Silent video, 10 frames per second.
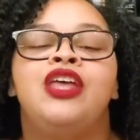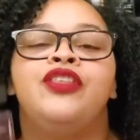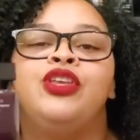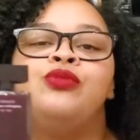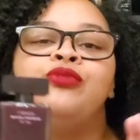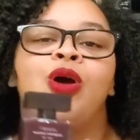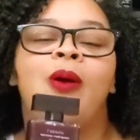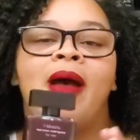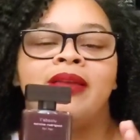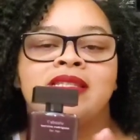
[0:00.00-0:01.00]
then you know
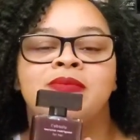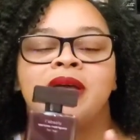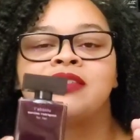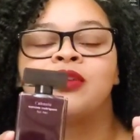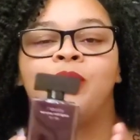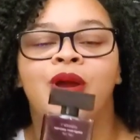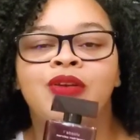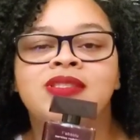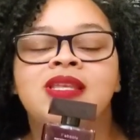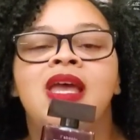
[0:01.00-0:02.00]
how his musk
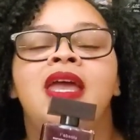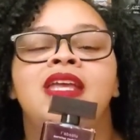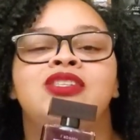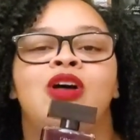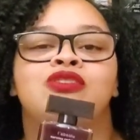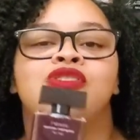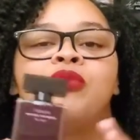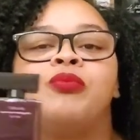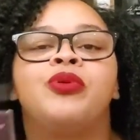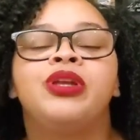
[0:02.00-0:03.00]
works. He's also
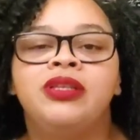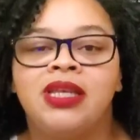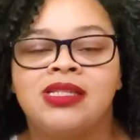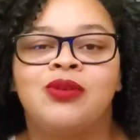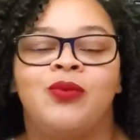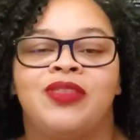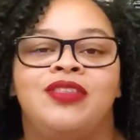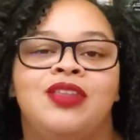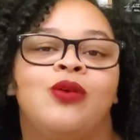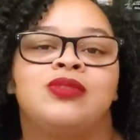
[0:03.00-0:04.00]
brilliant with
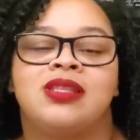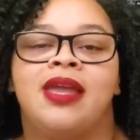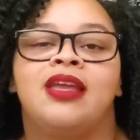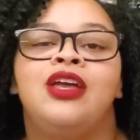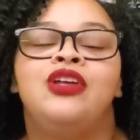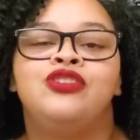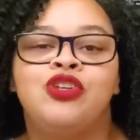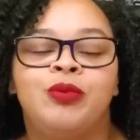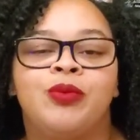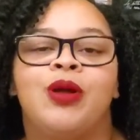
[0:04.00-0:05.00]
notes like
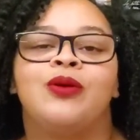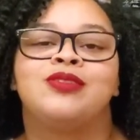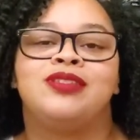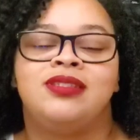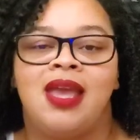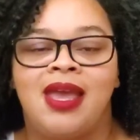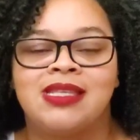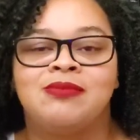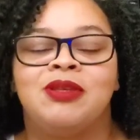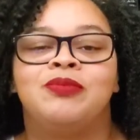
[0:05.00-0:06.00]
tuberose,
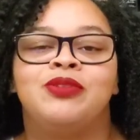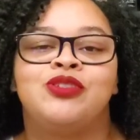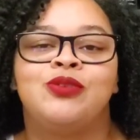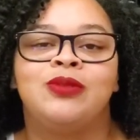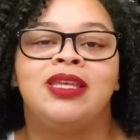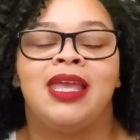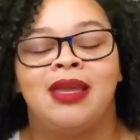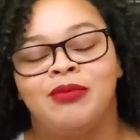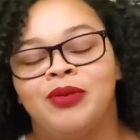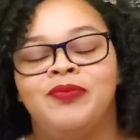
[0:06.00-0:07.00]
jasmine, patchouli,
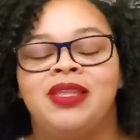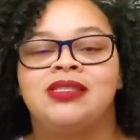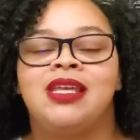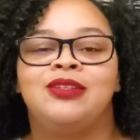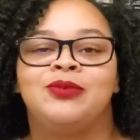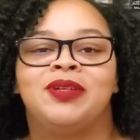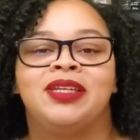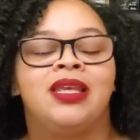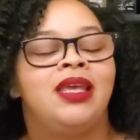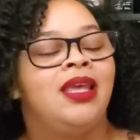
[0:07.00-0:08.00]
amber, and
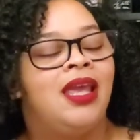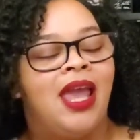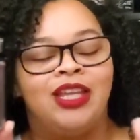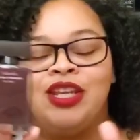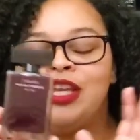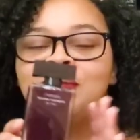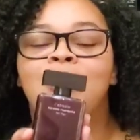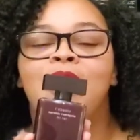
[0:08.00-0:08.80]
sandalwood. And you get them